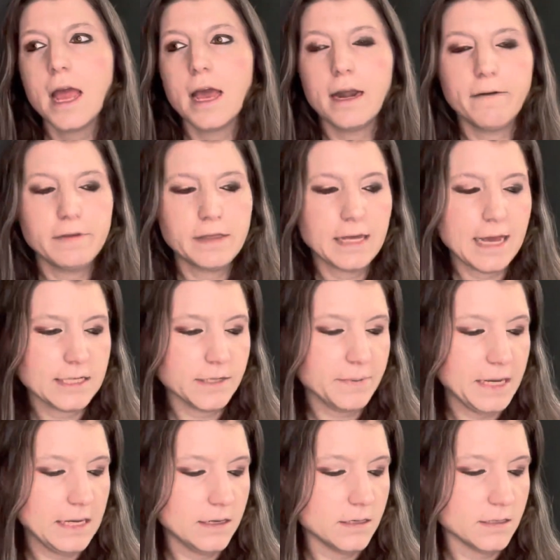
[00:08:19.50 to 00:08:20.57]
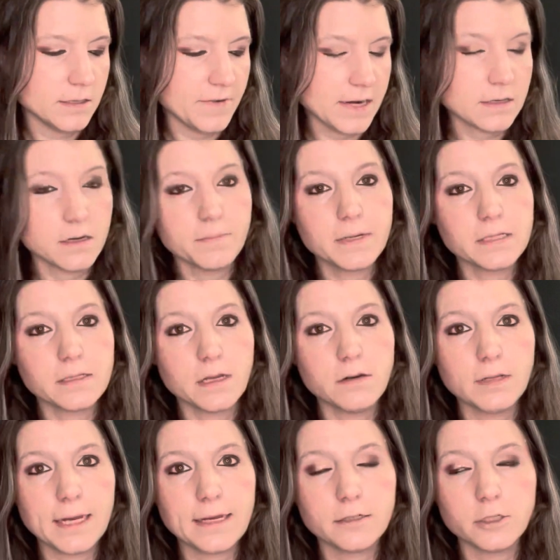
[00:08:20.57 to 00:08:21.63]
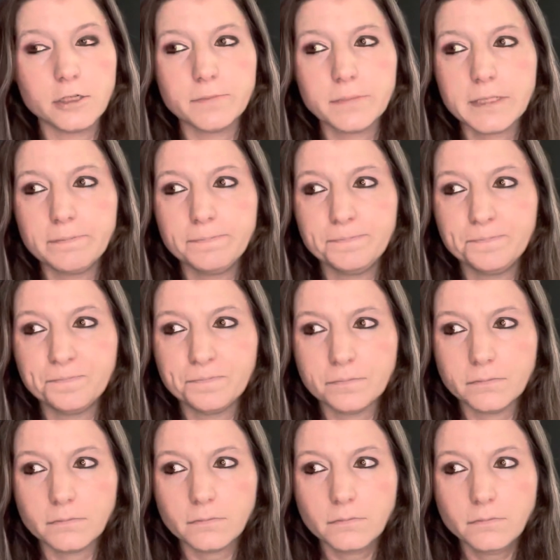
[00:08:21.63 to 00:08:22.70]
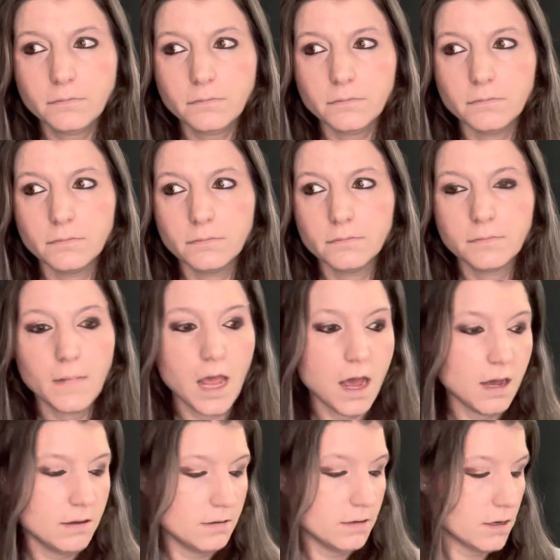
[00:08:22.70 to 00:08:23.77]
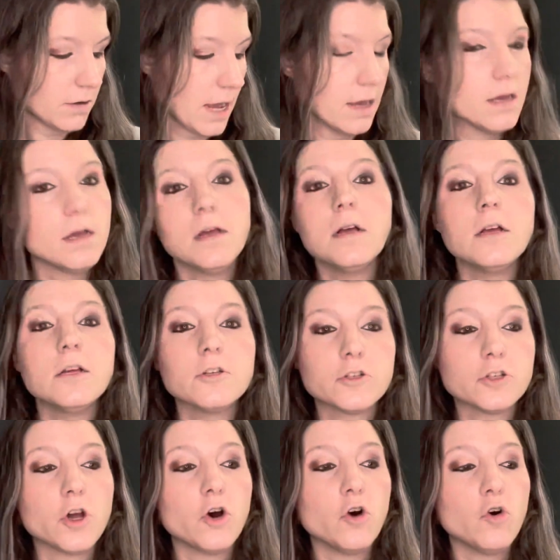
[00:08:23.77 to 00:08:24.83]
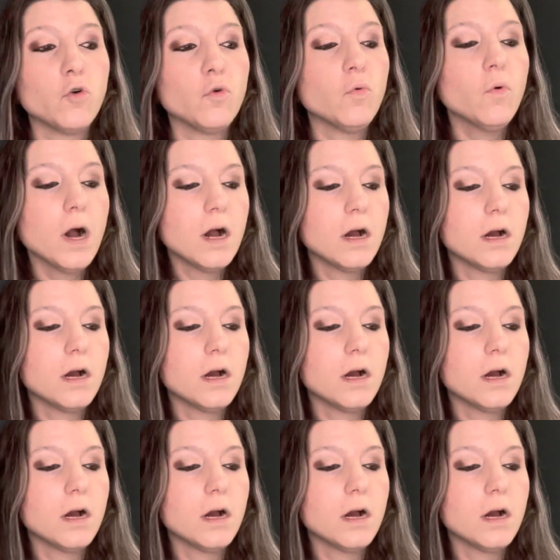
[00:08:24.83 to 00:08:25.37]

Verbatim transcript: and everything has to be disinfected because I don't like germs. Yeah, okay. So